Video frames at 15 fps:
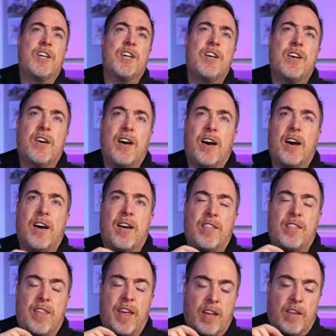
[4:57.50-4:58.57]

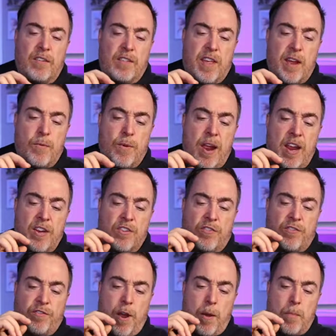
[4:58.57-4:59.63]
They range
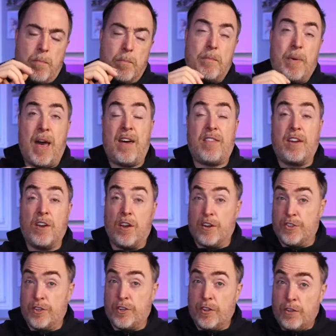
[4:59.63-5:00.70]
from
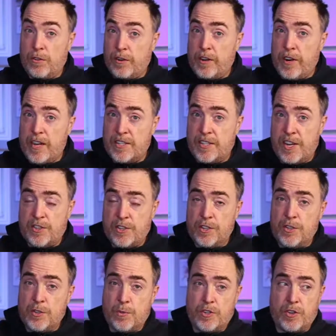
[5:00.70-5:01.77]
pathological
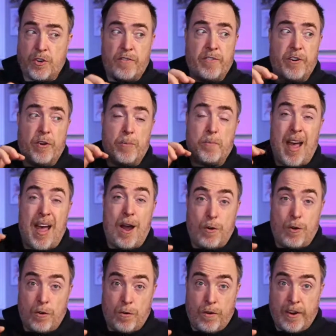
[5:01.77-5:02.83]
organizations, which are very power
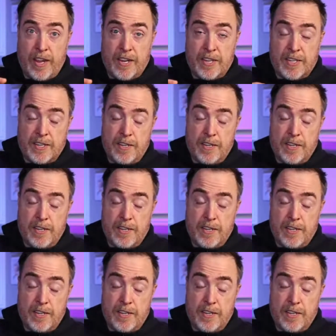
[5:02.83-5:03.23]
oriented.